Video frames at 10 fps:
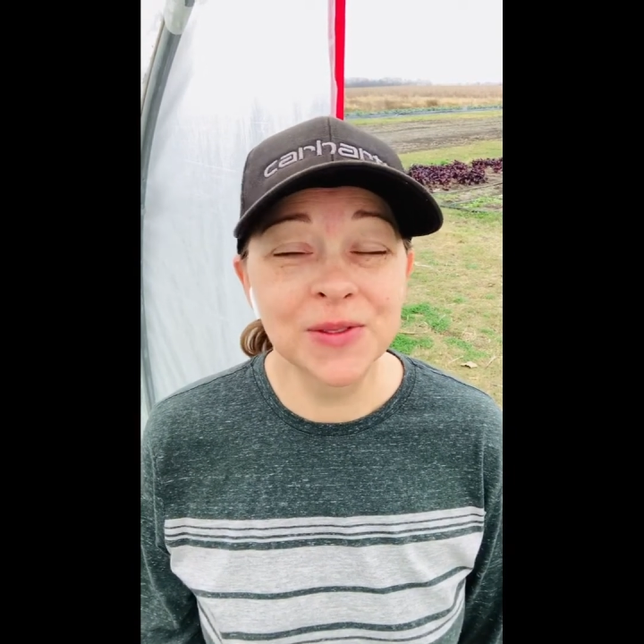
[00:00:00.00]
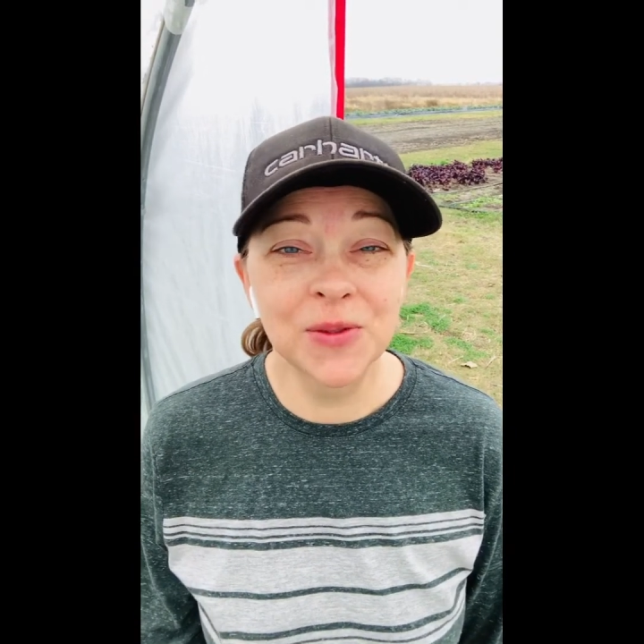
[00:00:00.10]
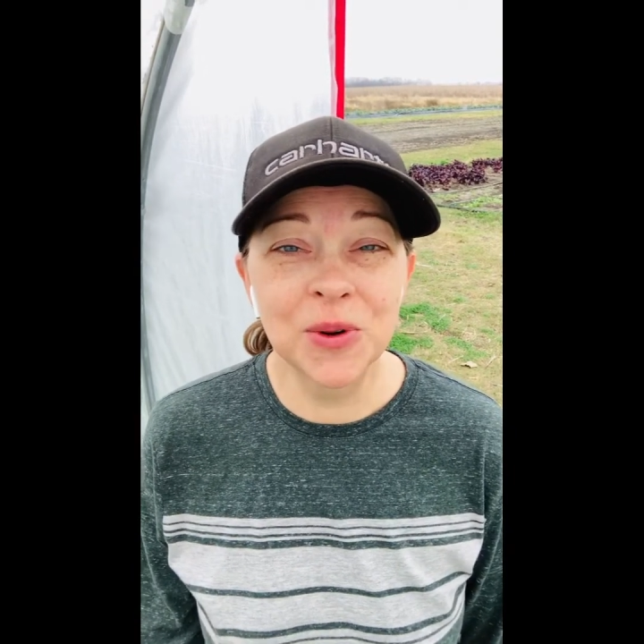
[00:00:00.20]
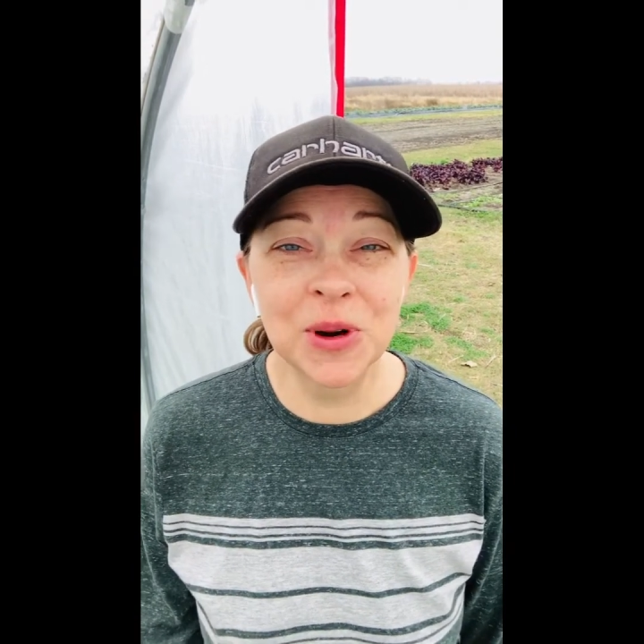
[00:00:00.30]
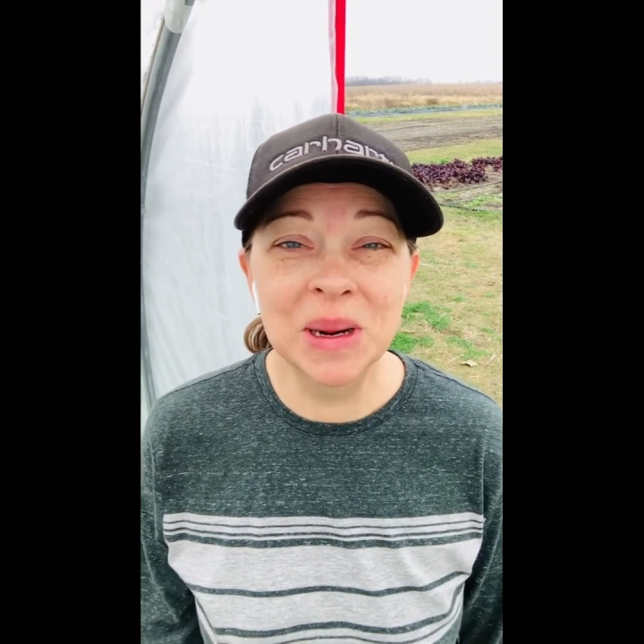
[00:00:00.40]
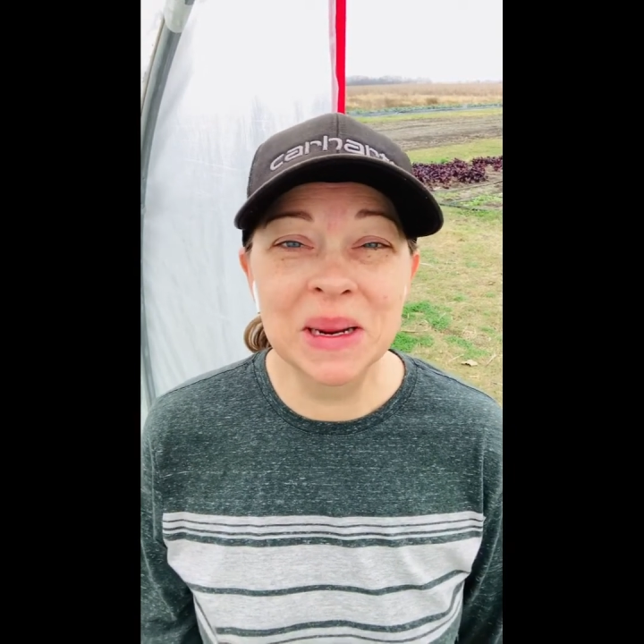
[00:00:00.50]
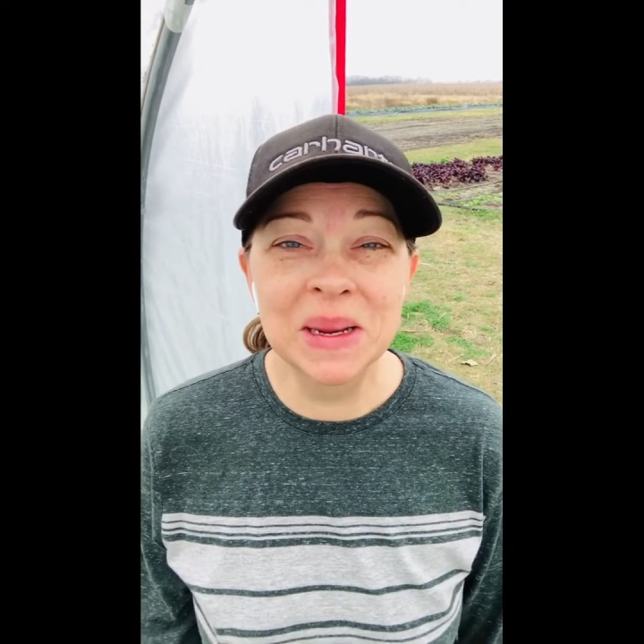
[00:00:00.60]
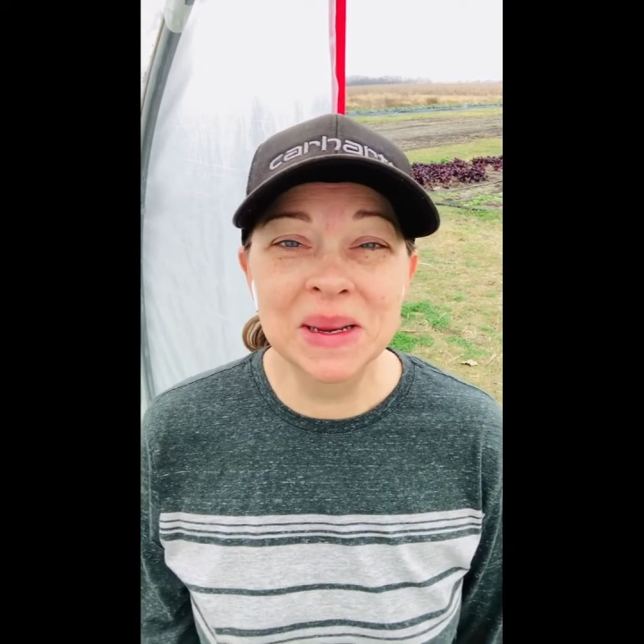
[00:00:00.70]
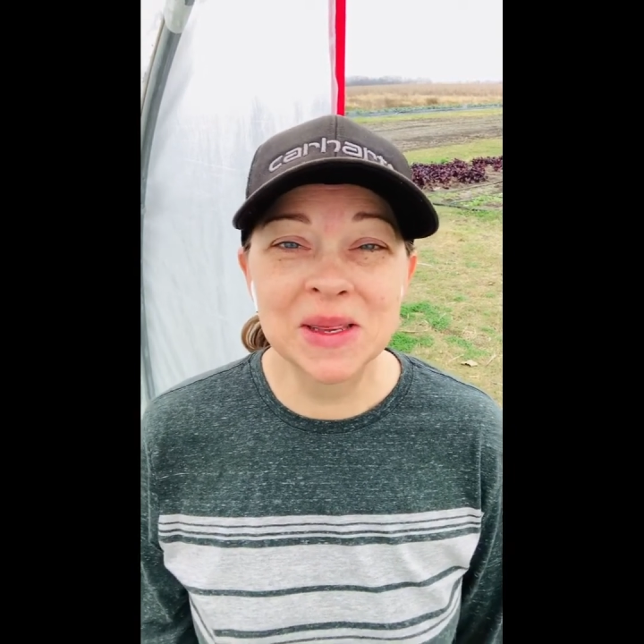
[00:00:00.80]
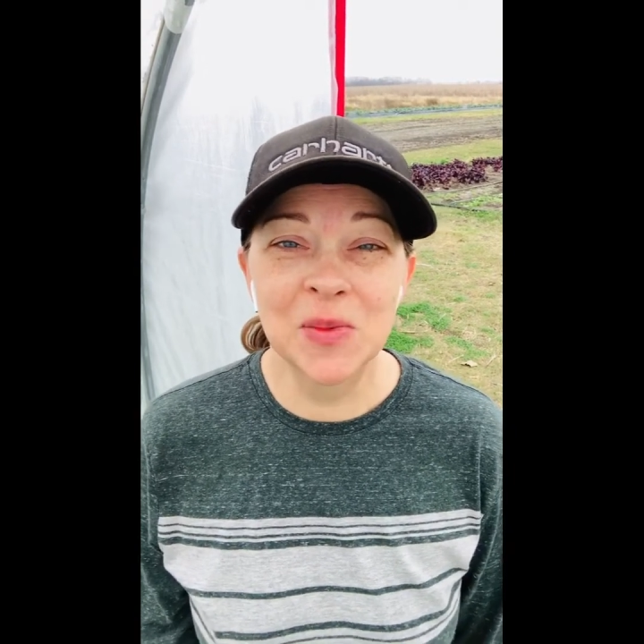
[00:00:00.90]
for
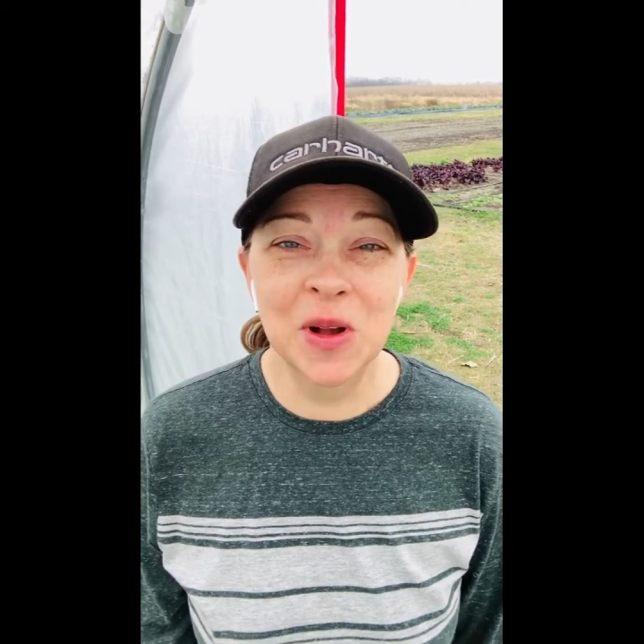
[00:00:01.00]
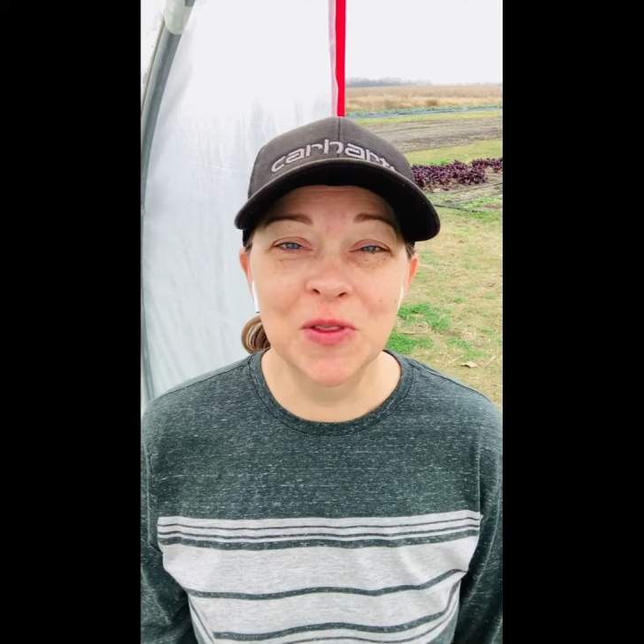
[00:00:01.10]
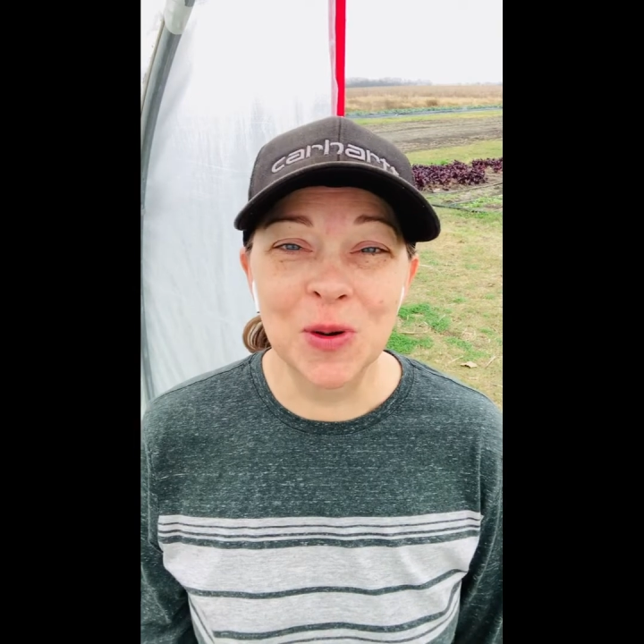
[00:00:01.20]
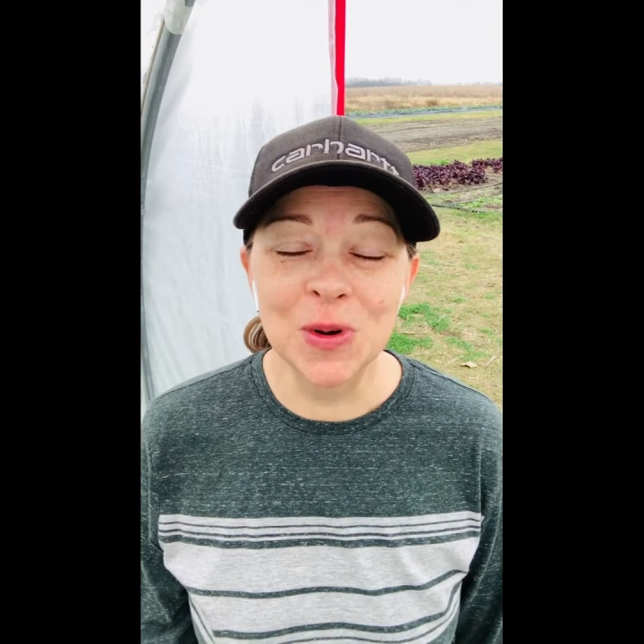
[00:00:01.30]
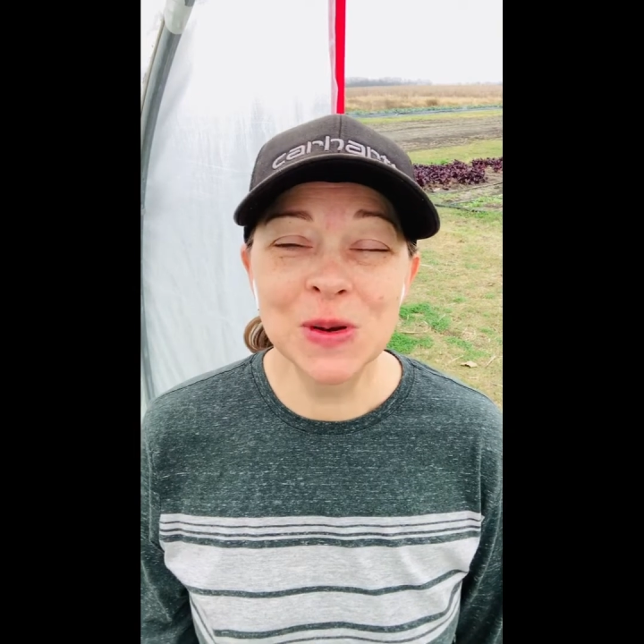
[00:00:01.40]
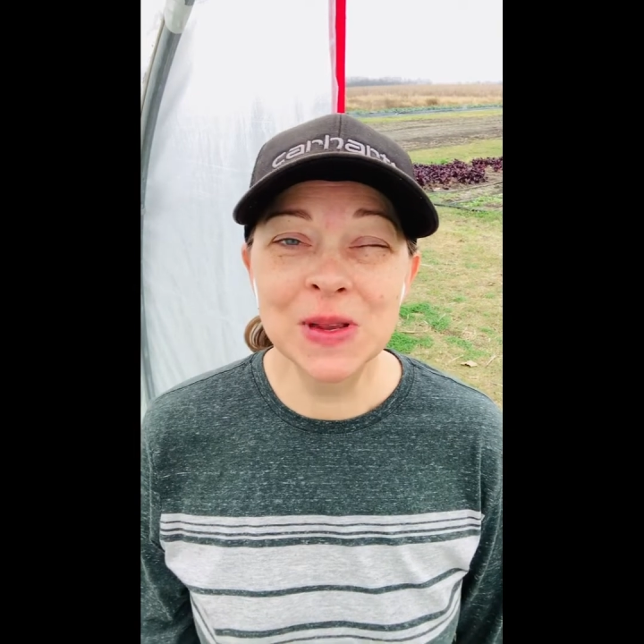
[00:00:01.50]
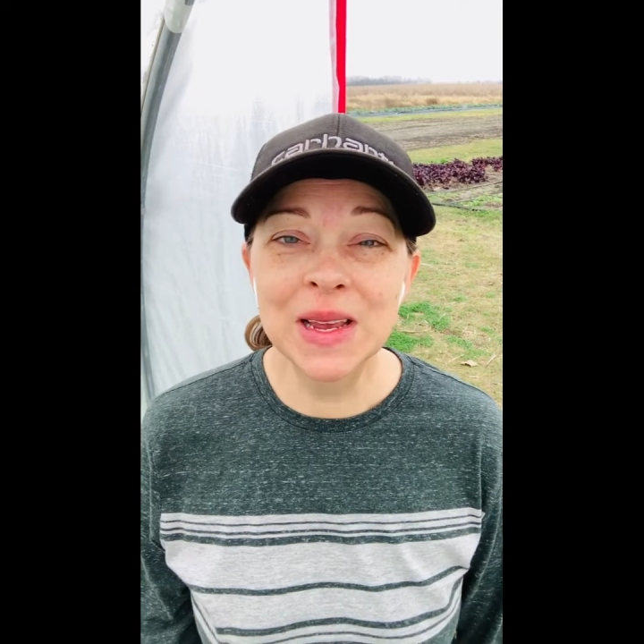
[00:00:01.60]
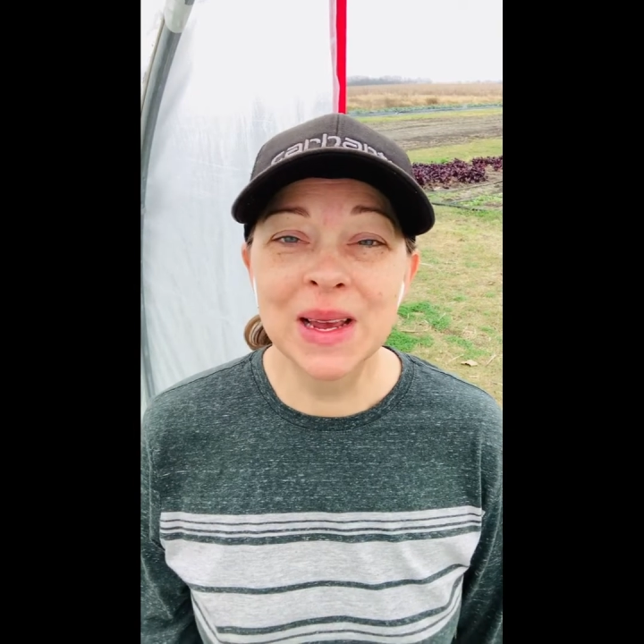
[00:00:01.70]
small farmers.